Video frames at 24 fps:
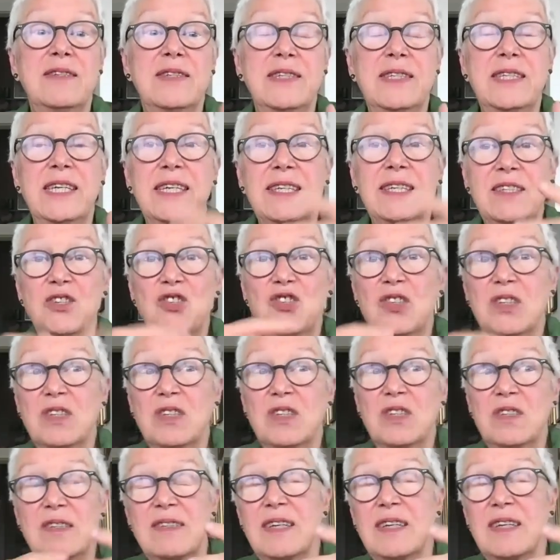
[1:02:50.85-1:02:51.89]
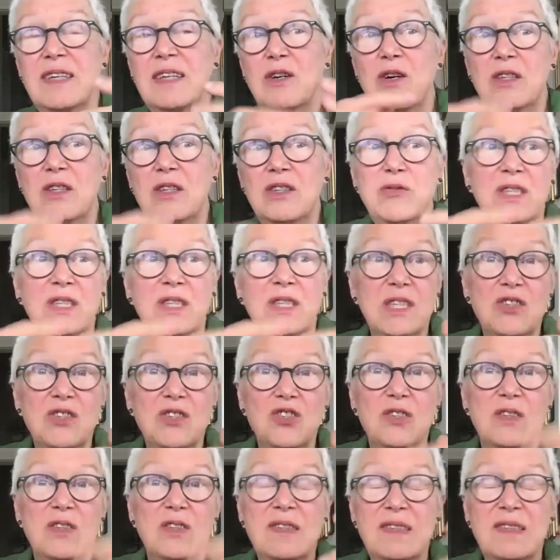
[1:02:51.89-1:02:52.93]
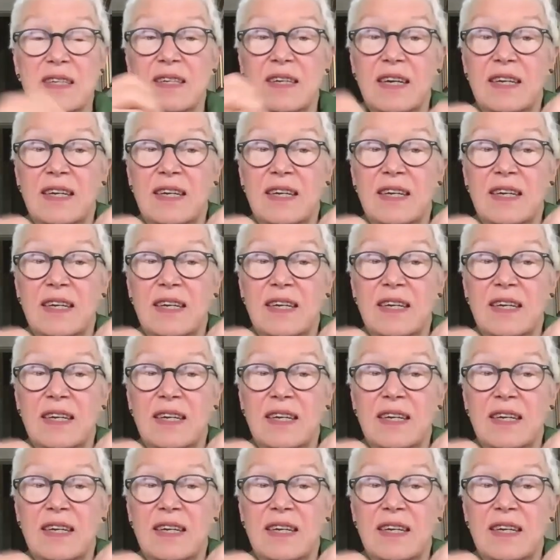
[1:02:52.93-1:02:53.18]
tensions and contradictions and